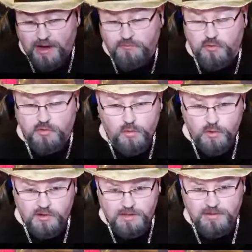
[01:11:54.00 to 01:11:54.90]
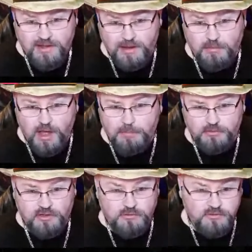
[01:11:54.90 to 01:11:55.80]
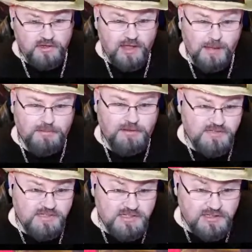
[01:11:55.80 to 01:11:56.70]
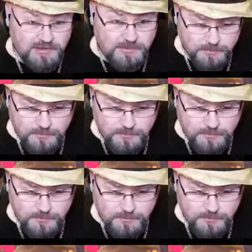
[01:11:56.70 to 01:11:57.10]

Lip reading: after the war he became capo di tutti capi of Sicily,